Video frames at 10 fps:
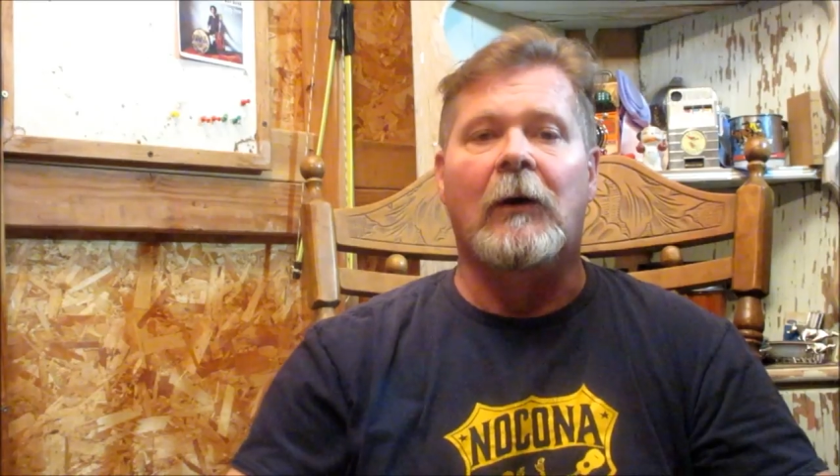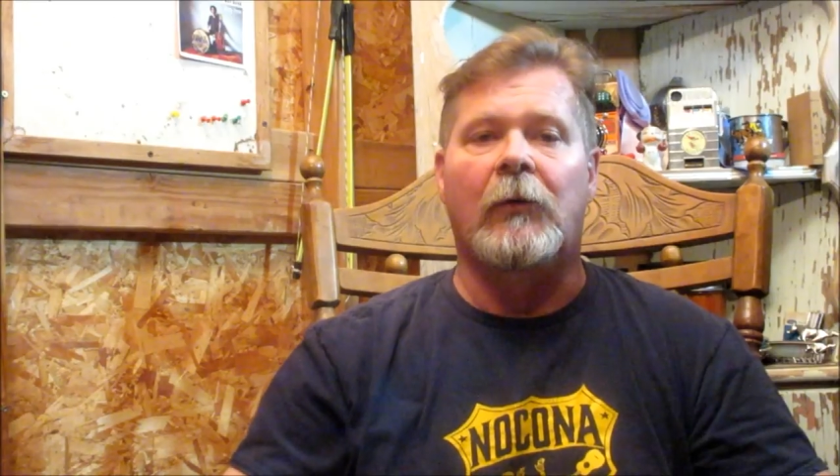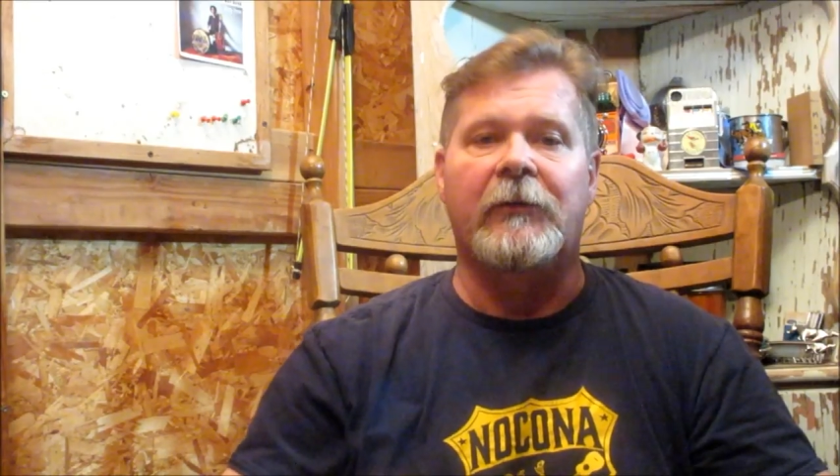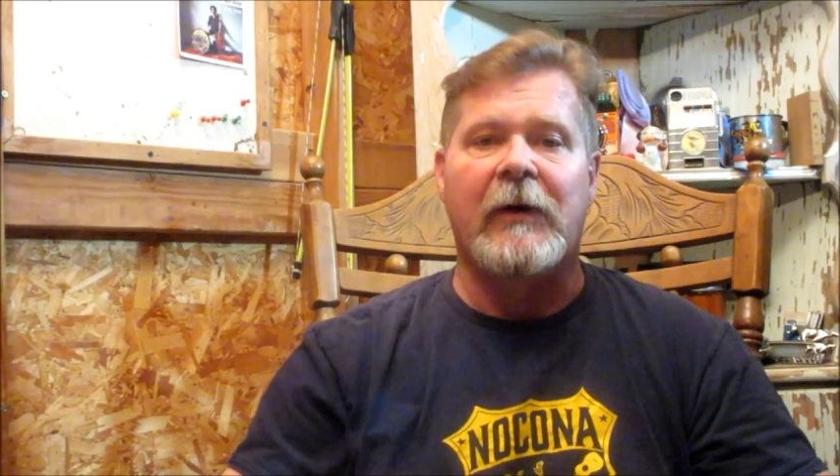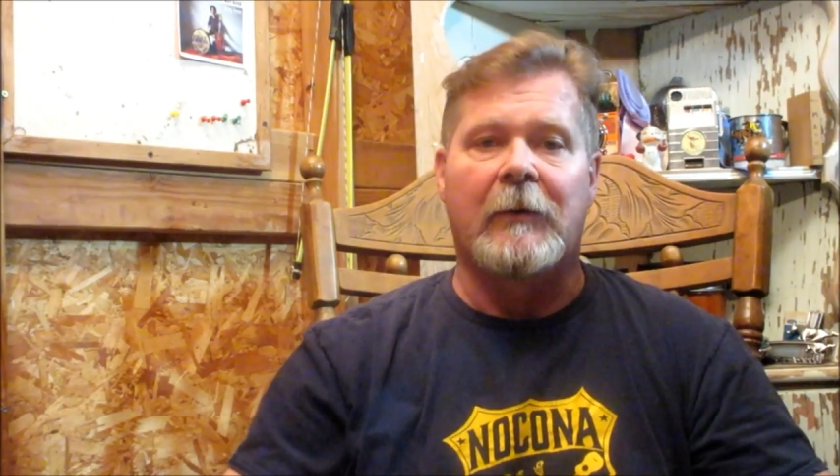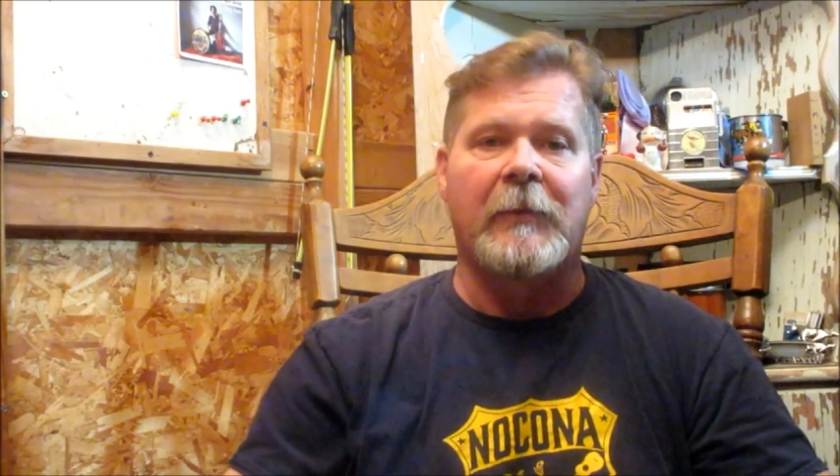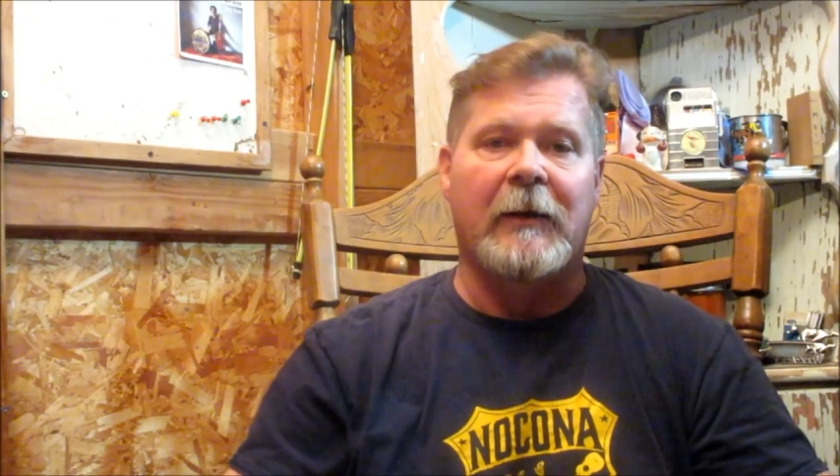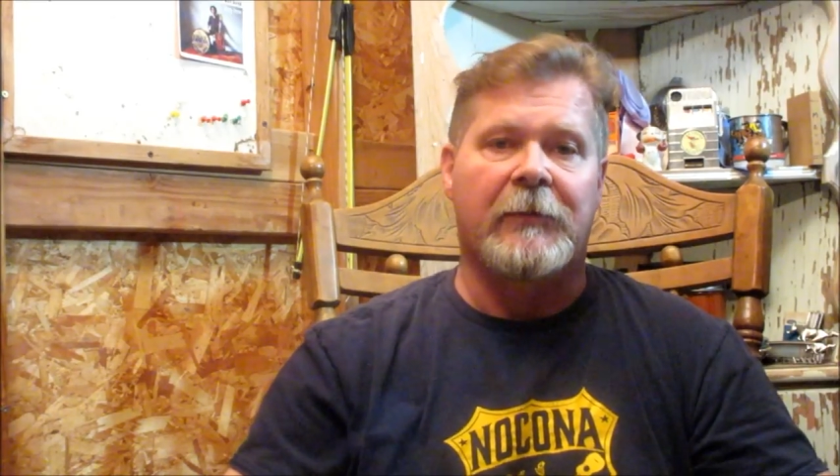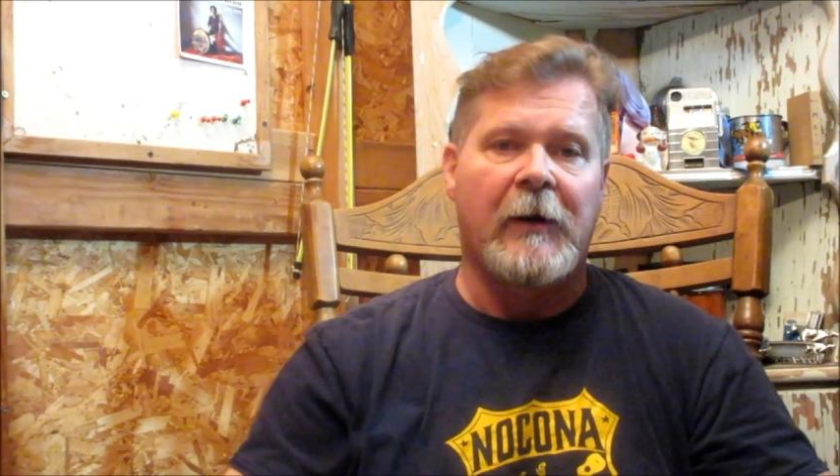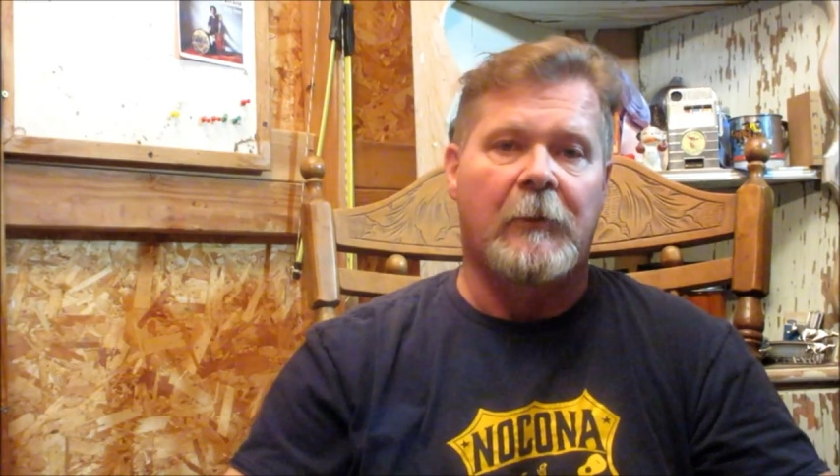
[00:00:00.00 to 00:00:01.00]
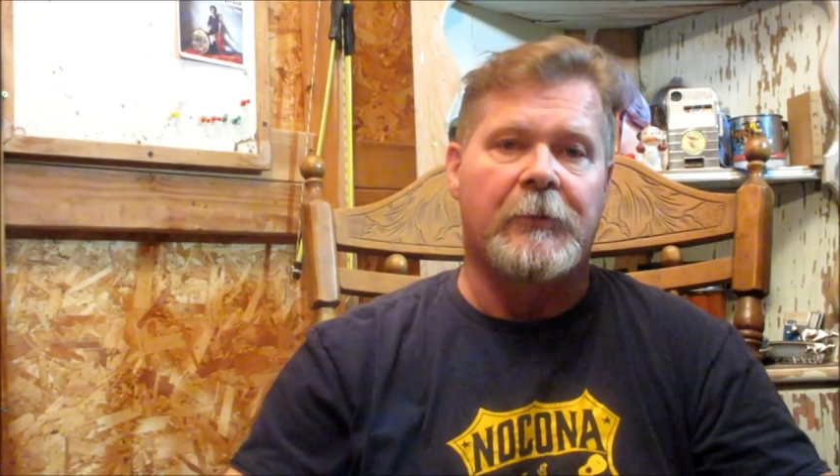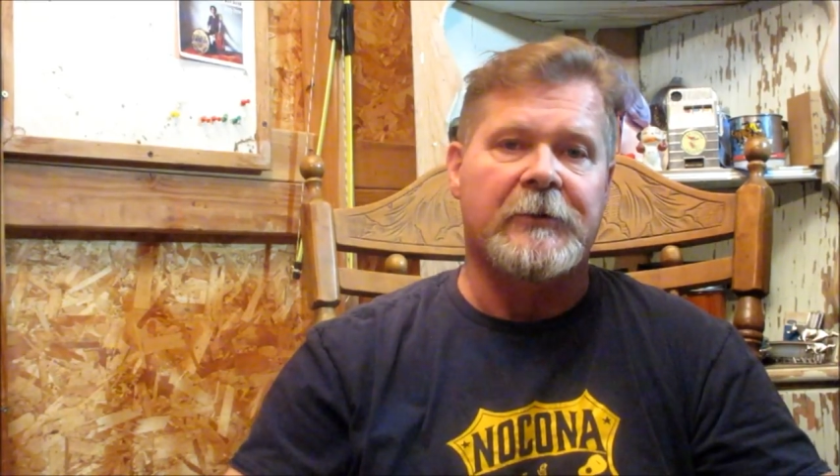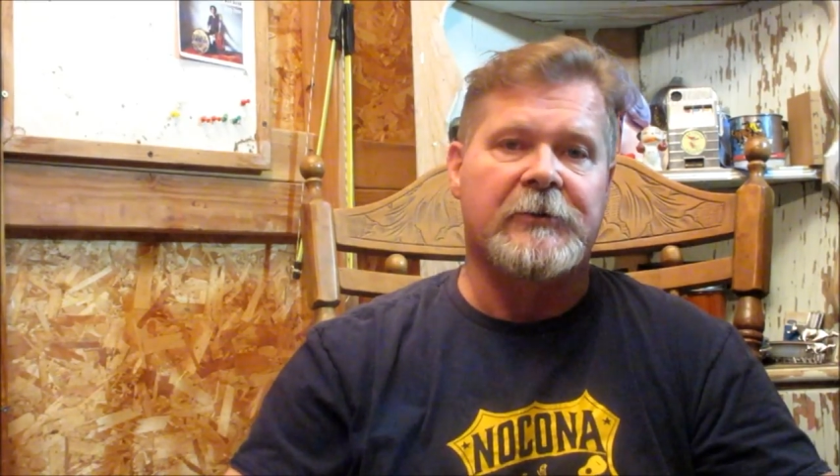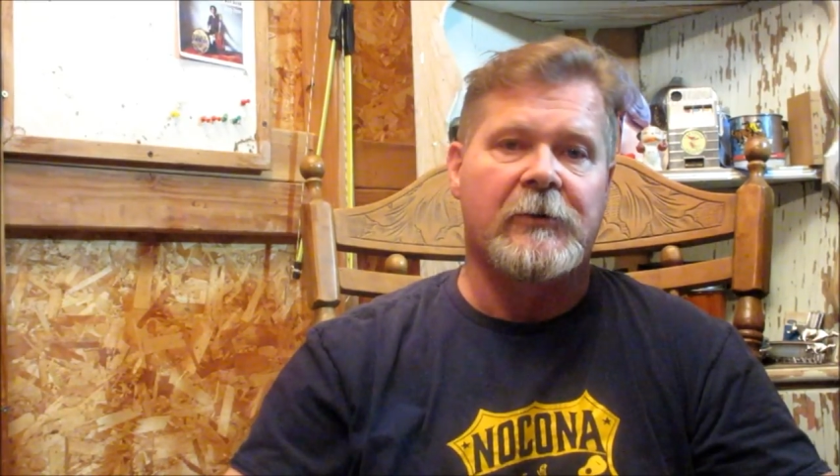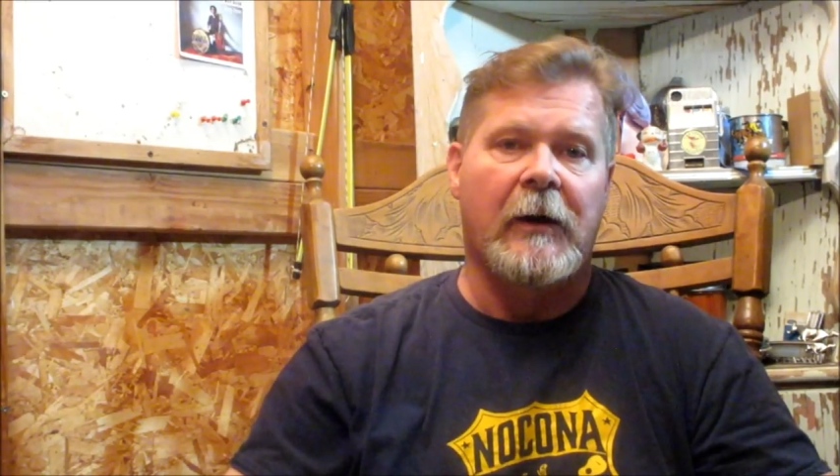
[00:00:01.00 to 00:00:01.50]
where you've got a big thumper
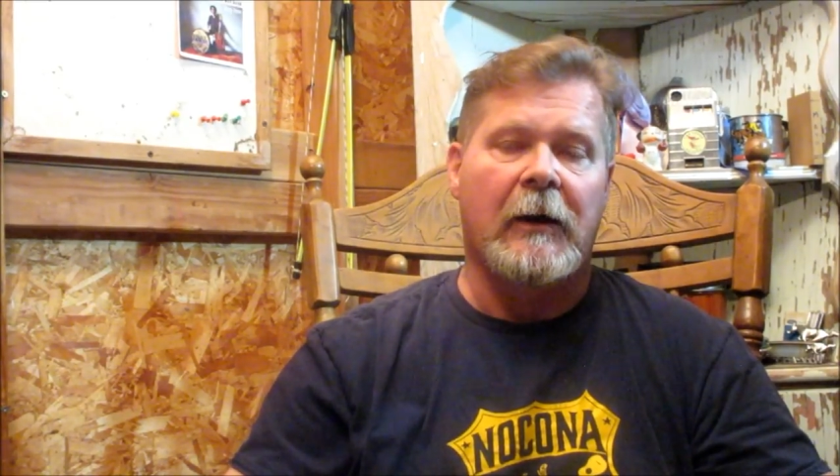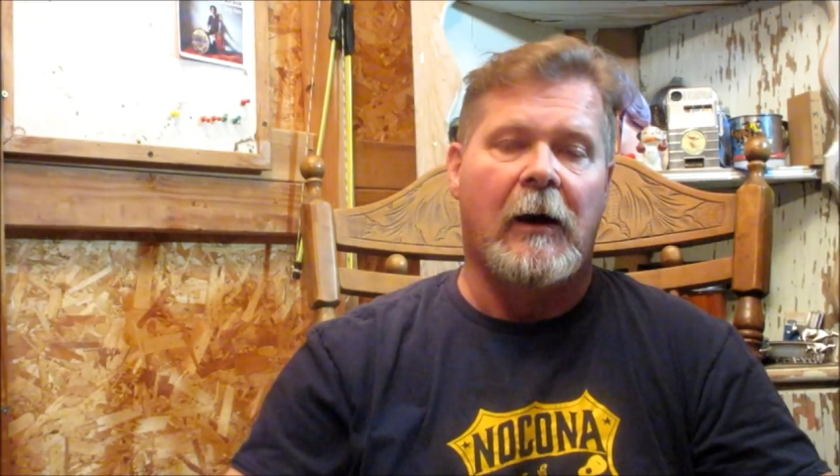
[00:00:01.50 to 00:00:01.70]
string